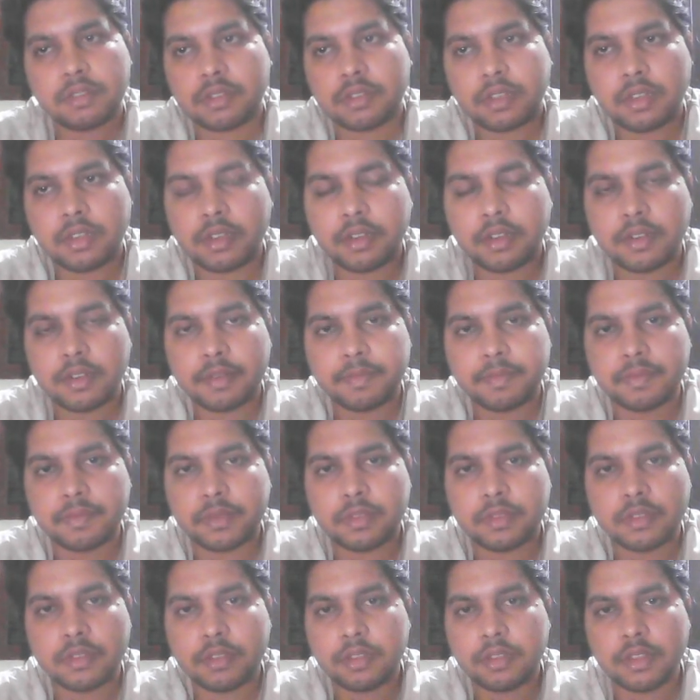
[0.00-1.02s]
uh,
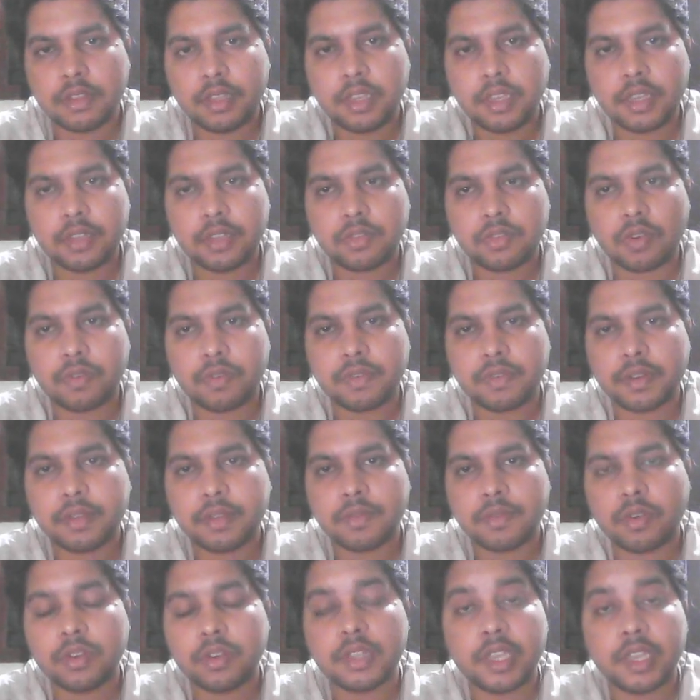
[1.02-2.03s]
the software
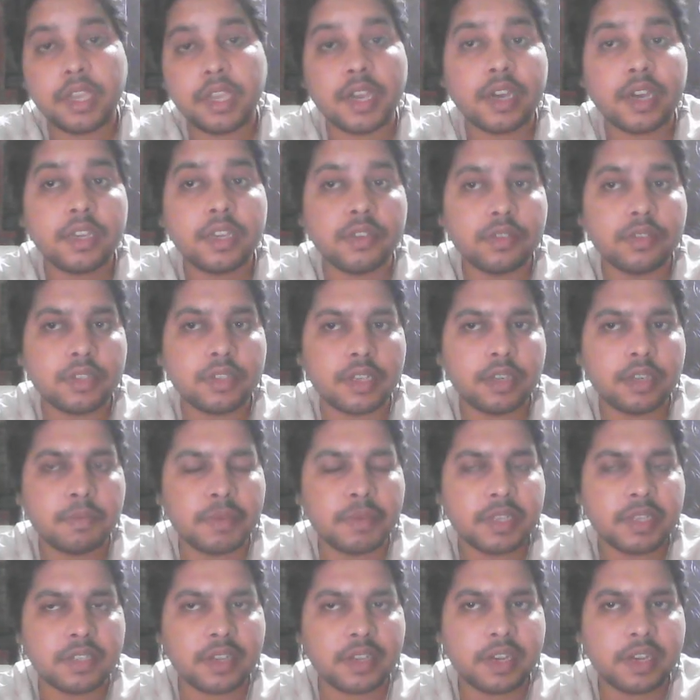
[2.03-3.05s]
what they are using it
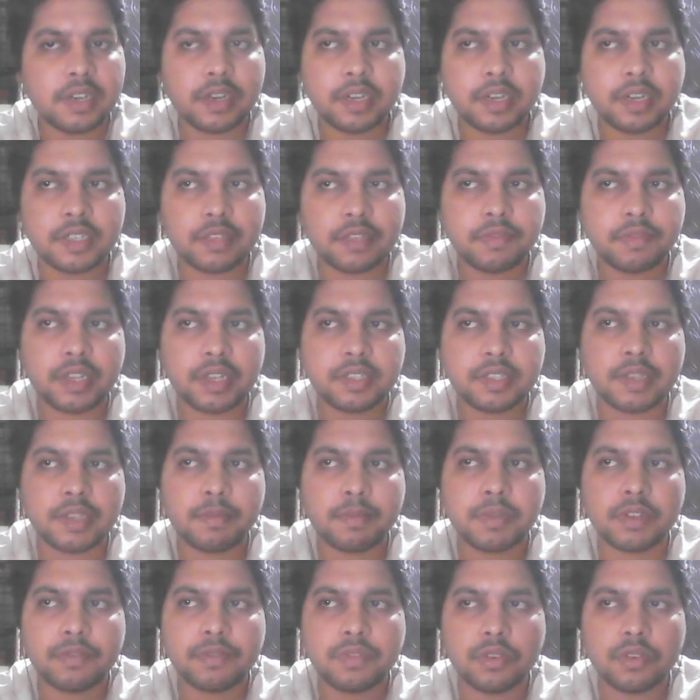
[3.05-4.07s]
basically. Let's say for
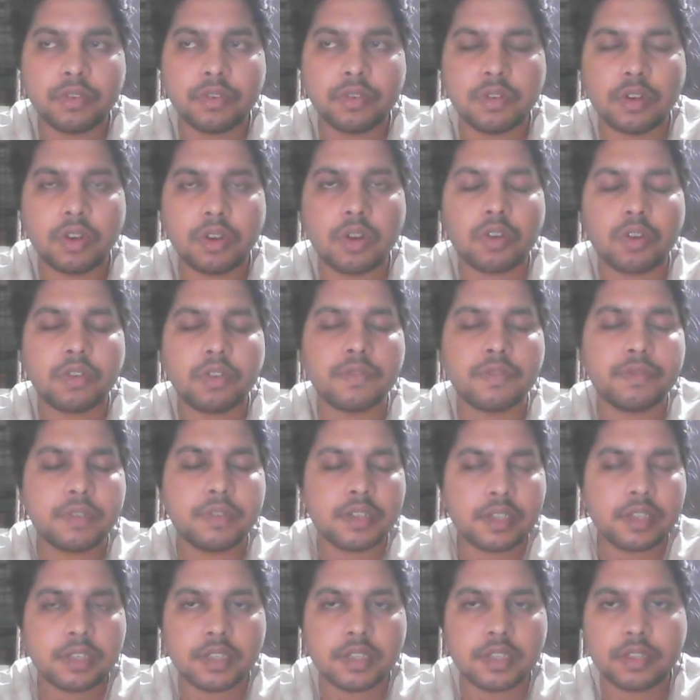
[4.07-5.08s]
example the lot of
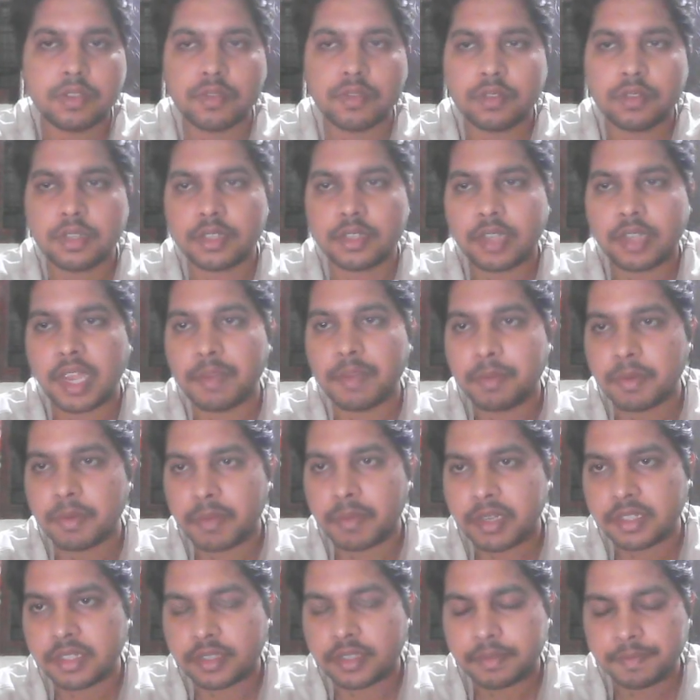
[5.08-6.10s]
industries uses
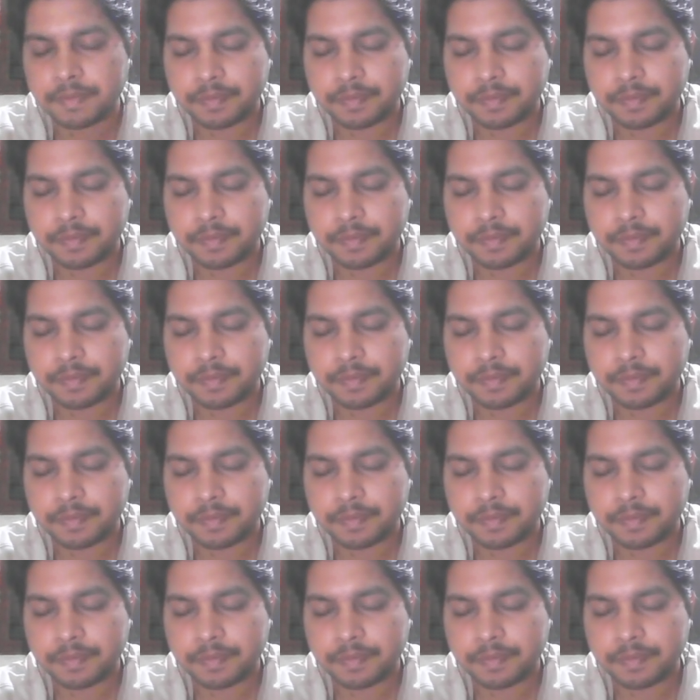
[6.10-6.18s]
HyperMesh,